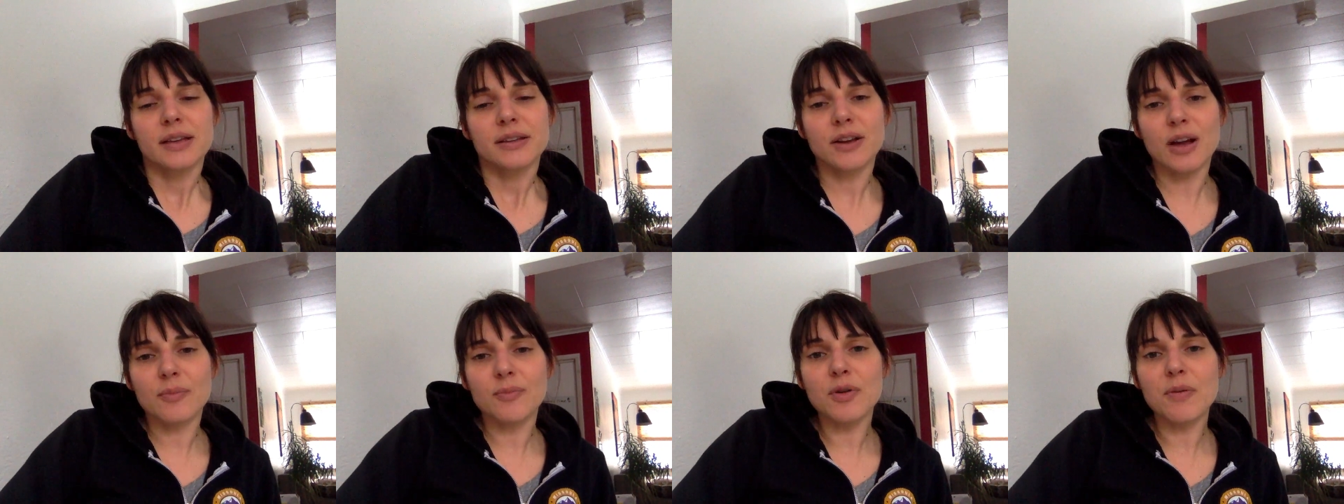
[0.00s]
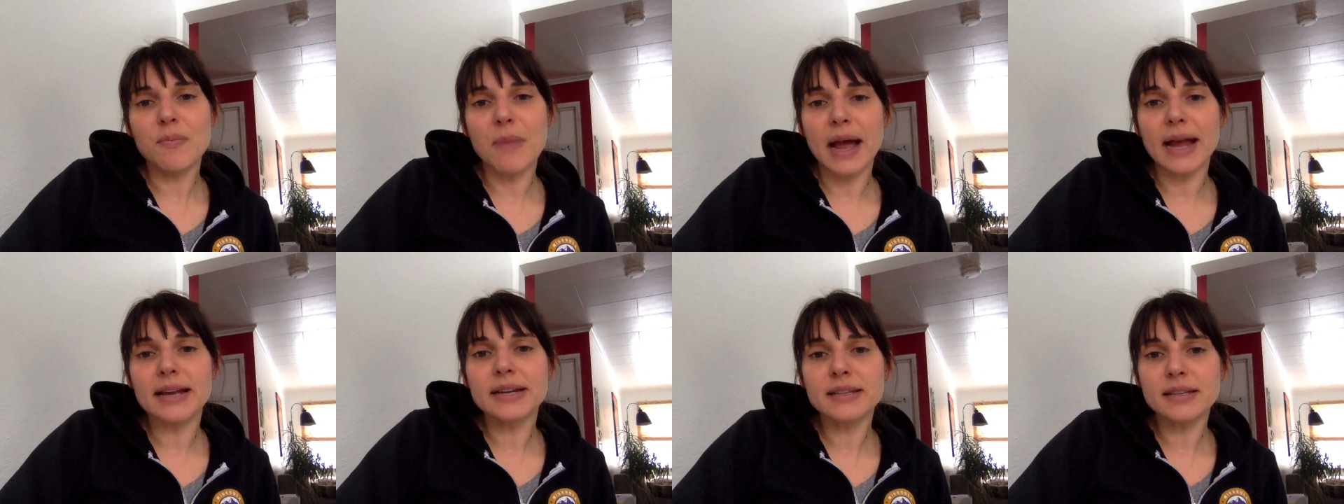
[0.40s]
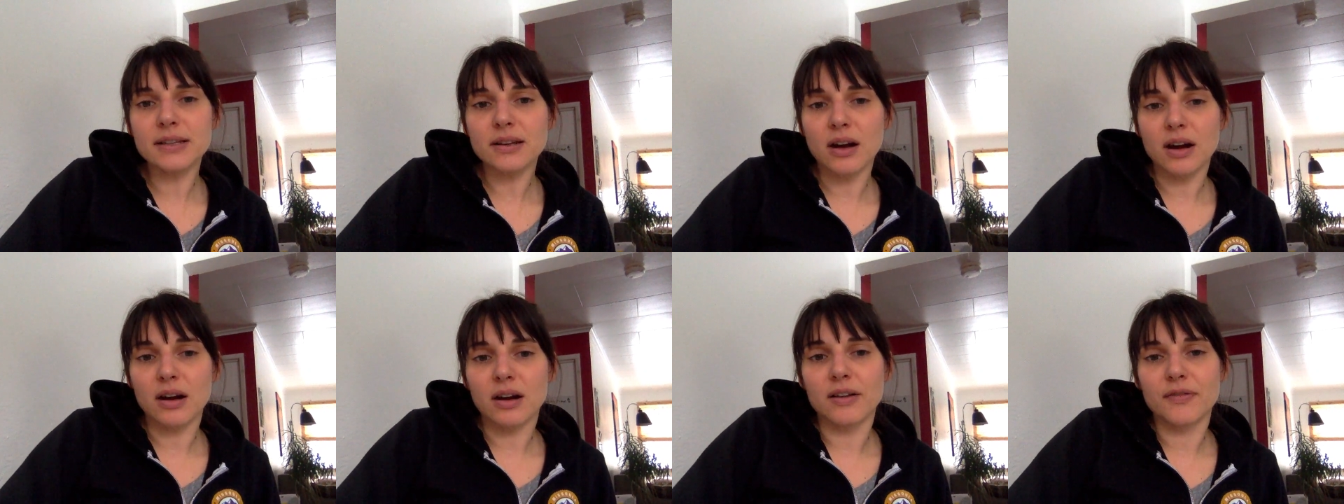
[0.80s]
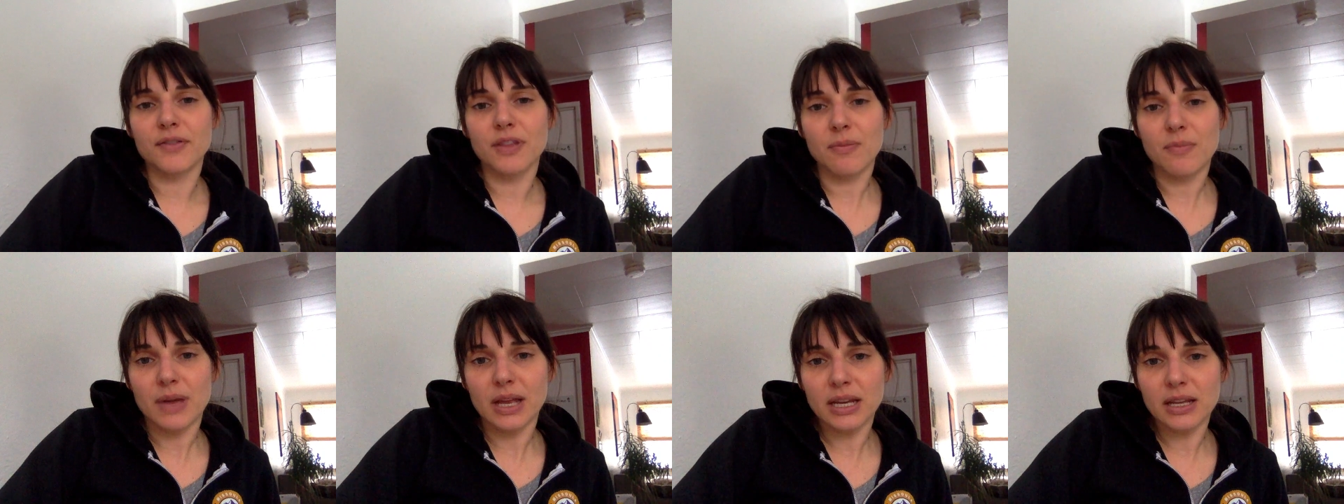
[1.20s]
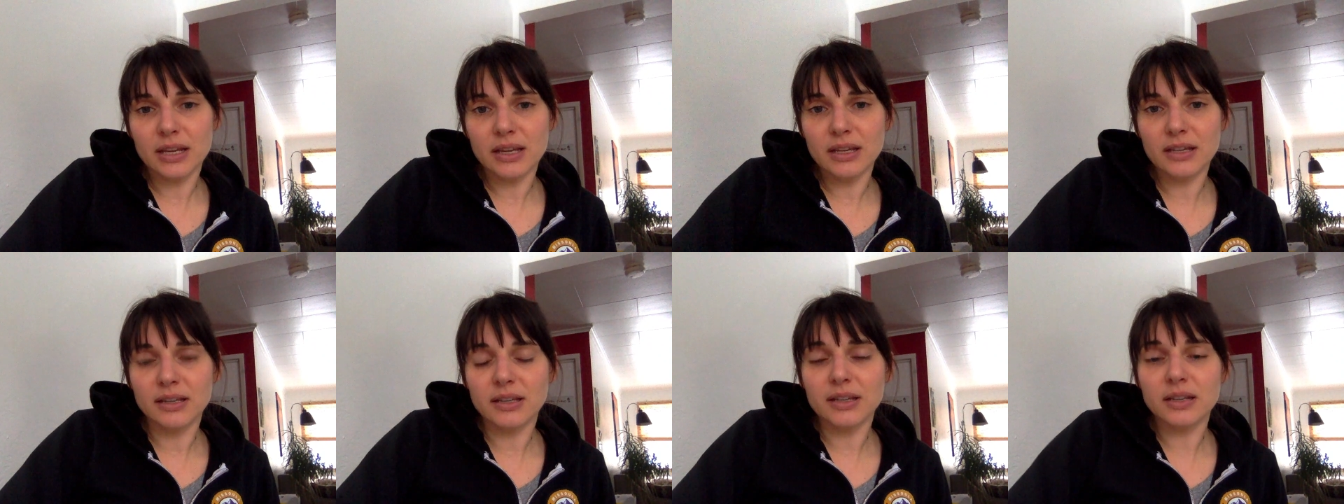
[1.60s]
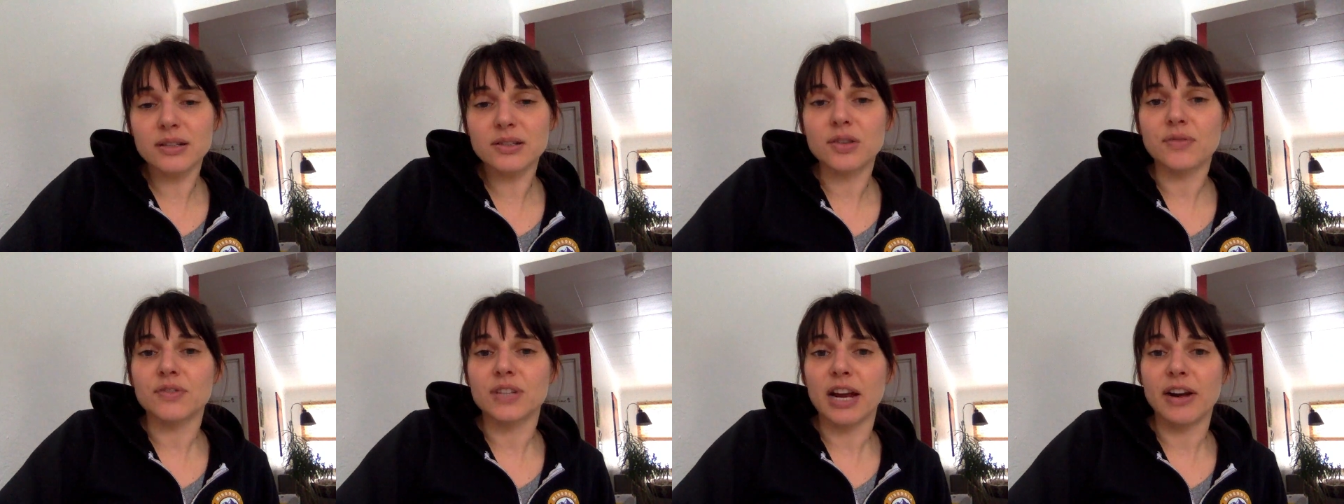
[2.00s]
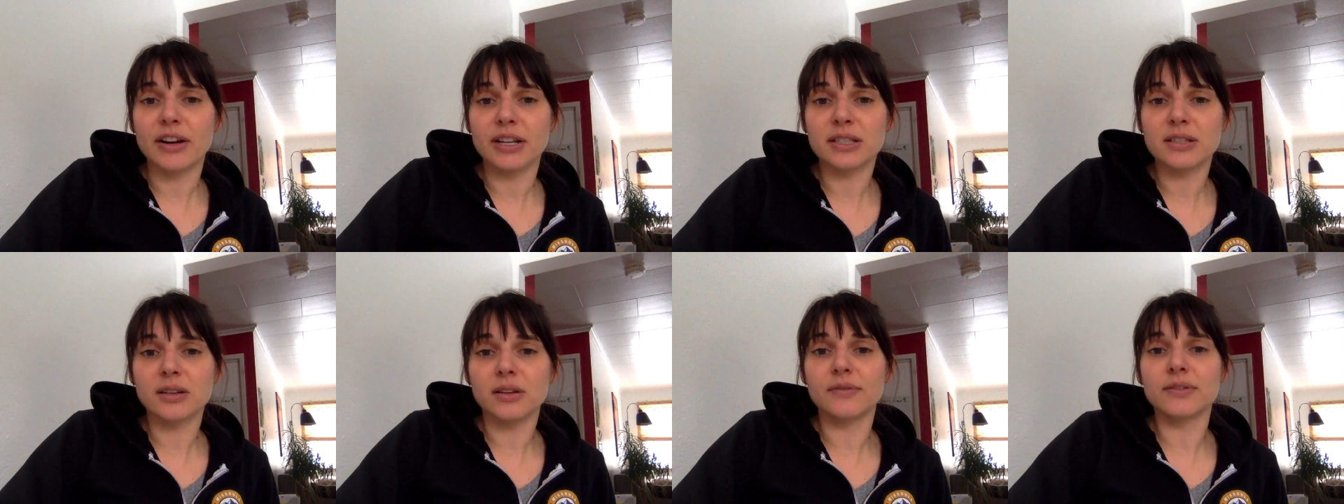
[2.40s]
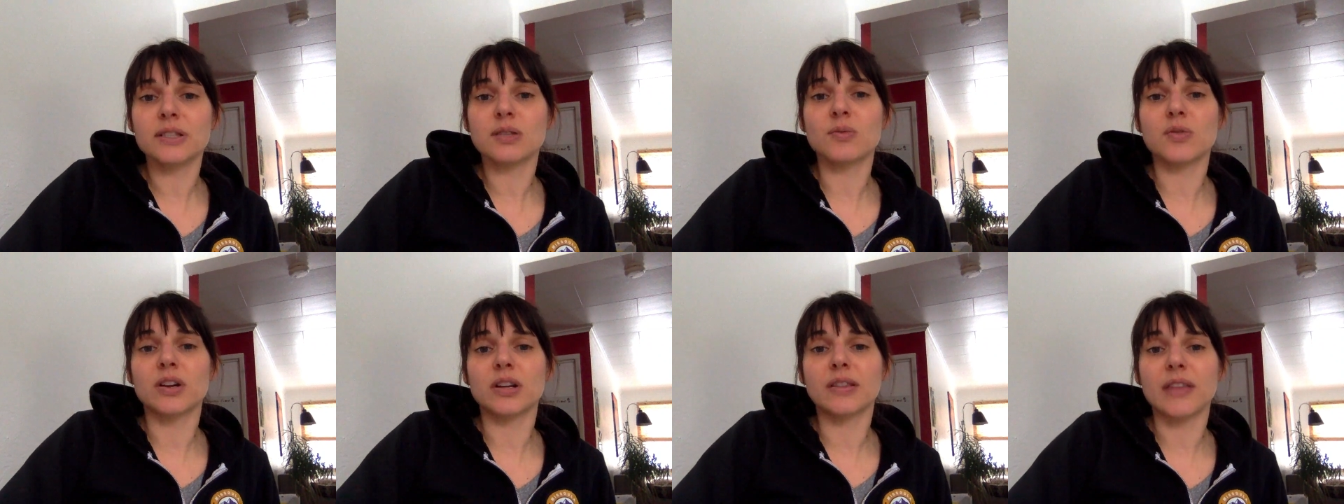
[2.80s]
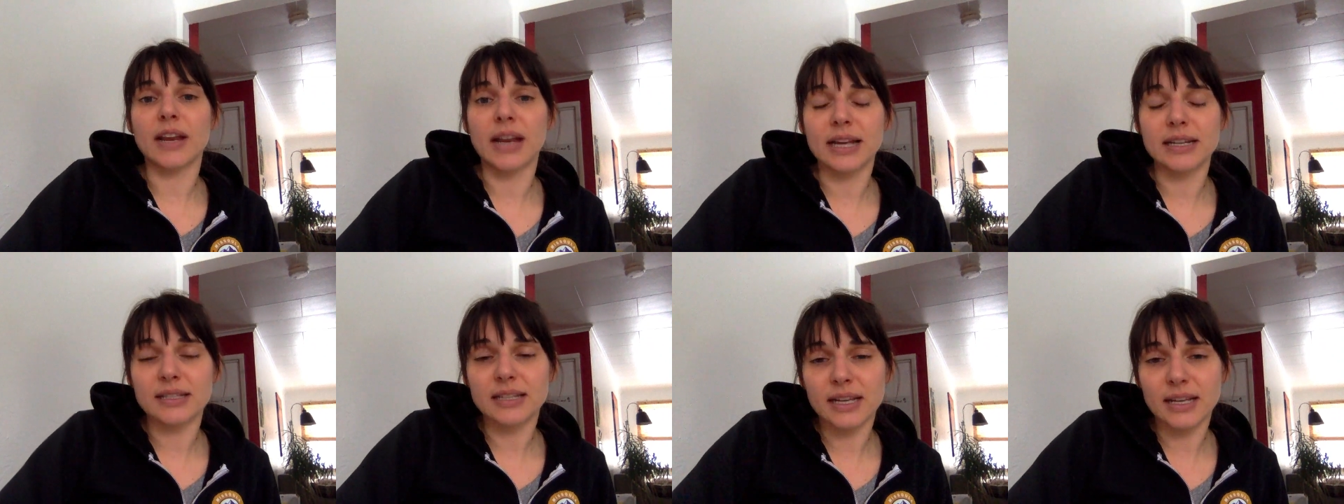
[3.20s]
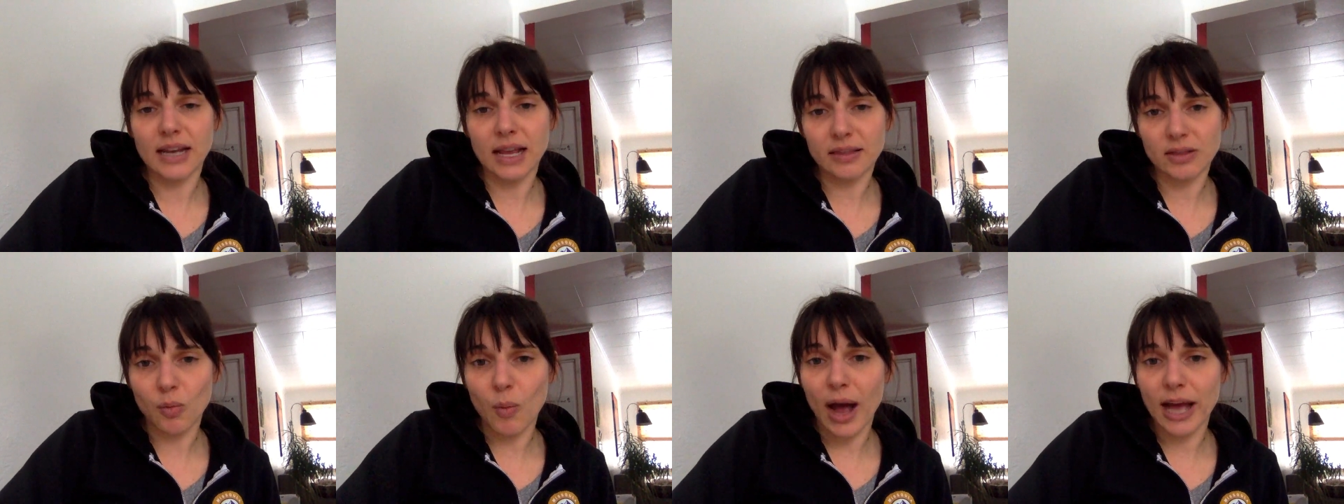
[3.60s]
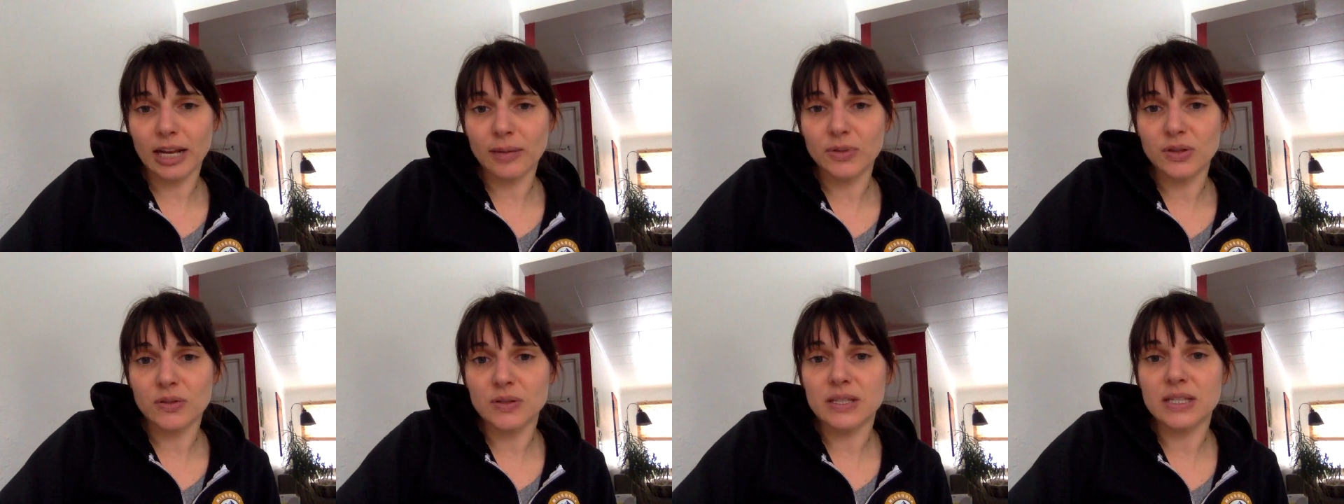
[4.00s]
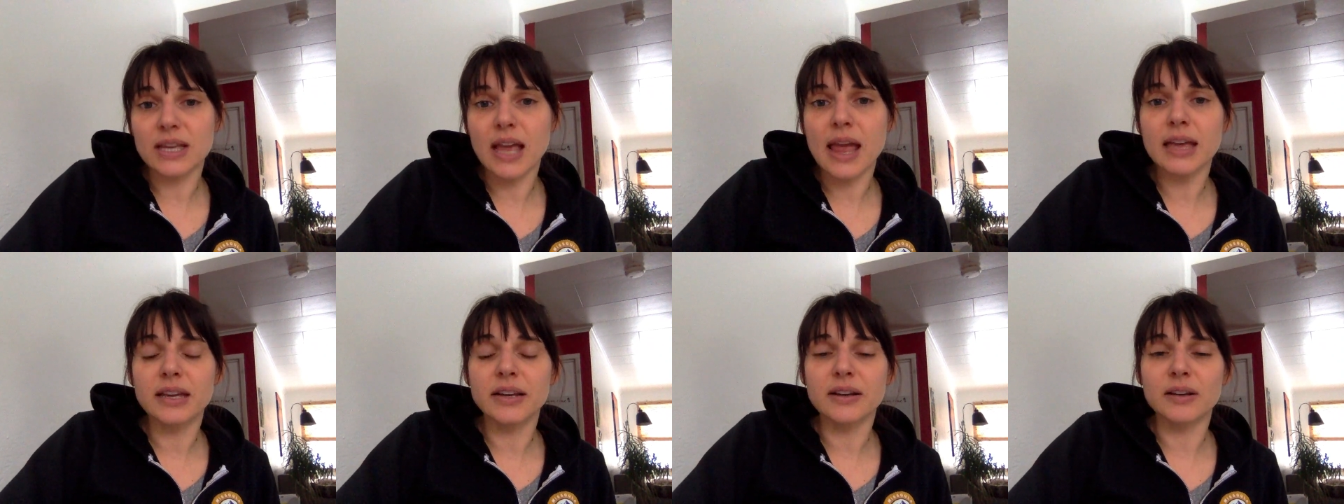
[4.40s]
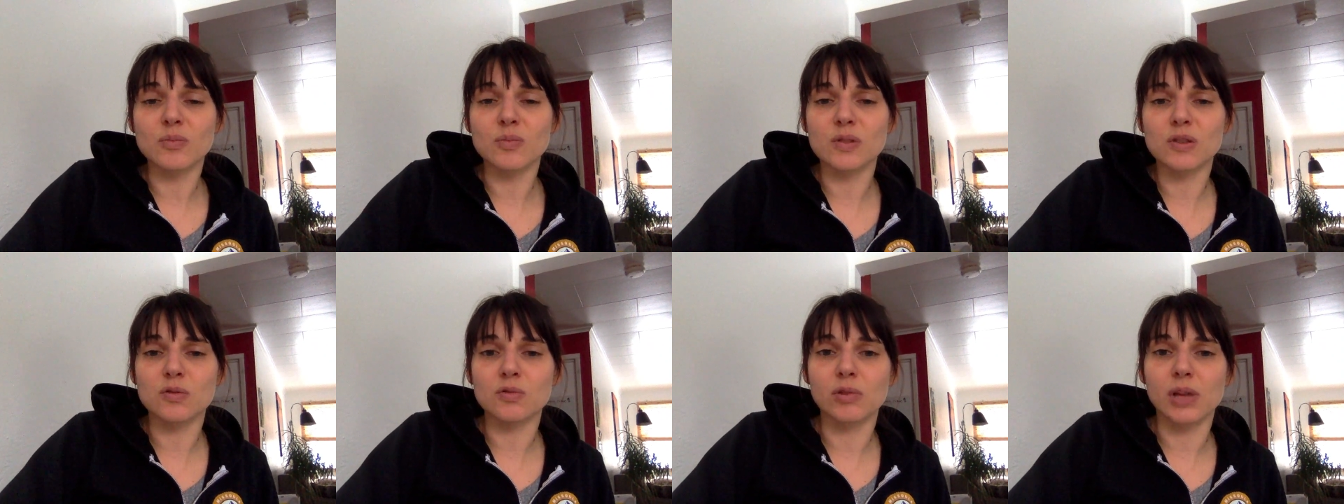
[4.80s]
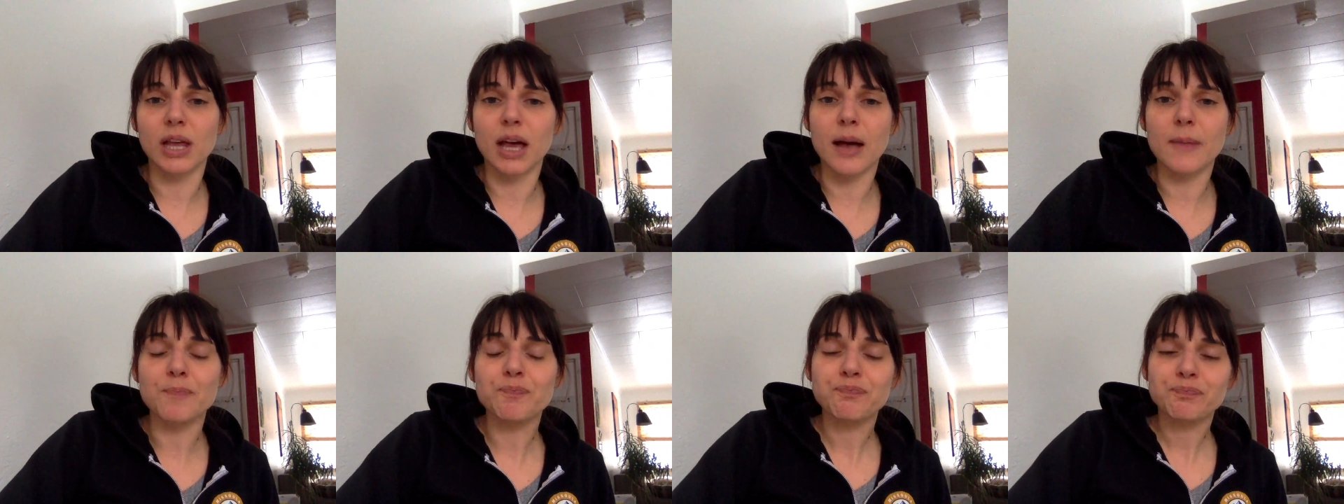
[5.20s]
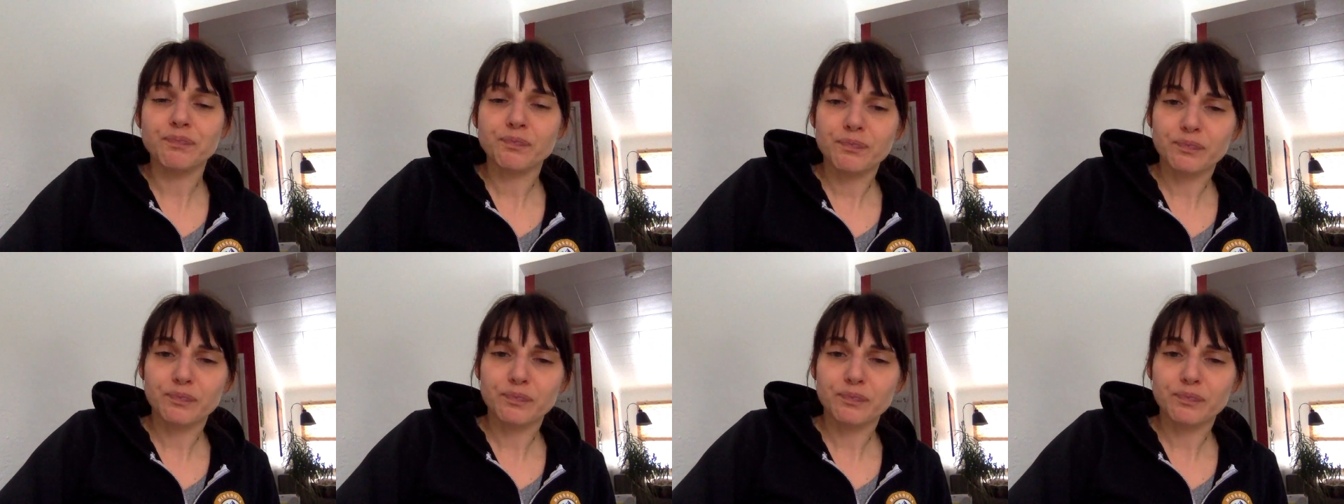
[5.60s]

I'm reminded of the many years of direct service work that I did at the YWCA here in Missoula,